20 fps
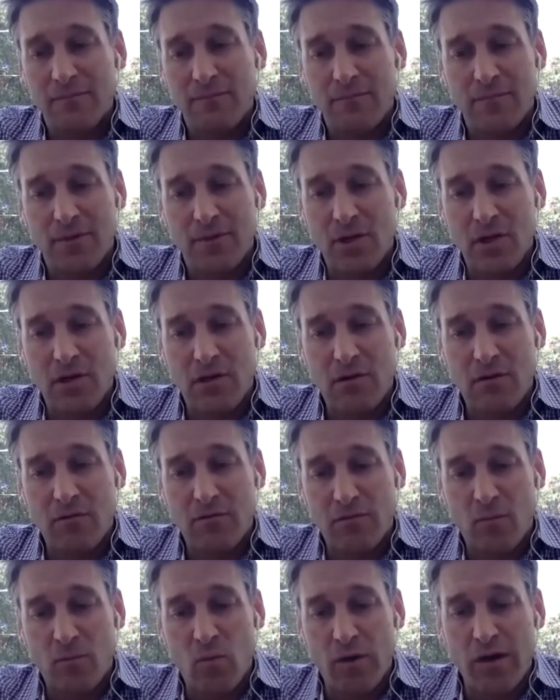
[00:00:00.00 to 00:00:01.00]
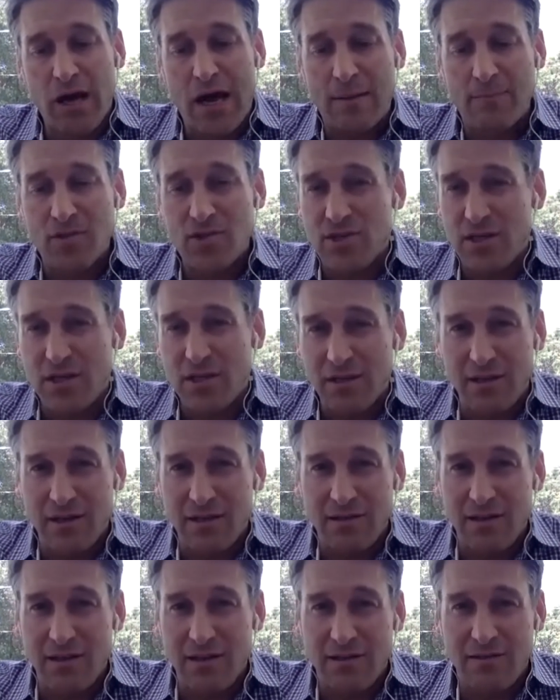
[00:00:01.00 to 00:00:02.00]
you know, from what I'm seeing,
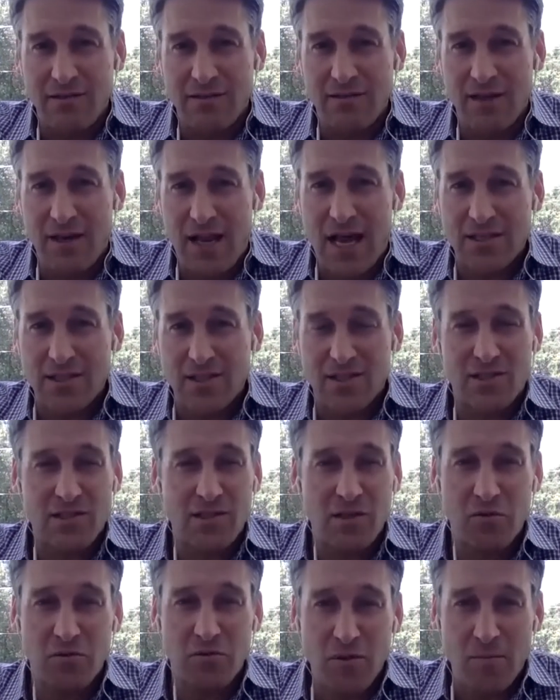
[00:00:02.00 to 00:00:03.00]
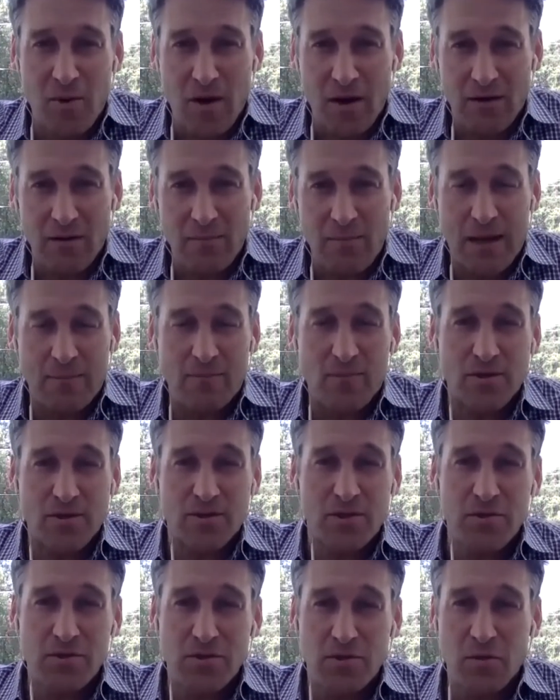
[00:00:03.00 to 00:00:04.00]
it hasn't slowed in the patent prosecution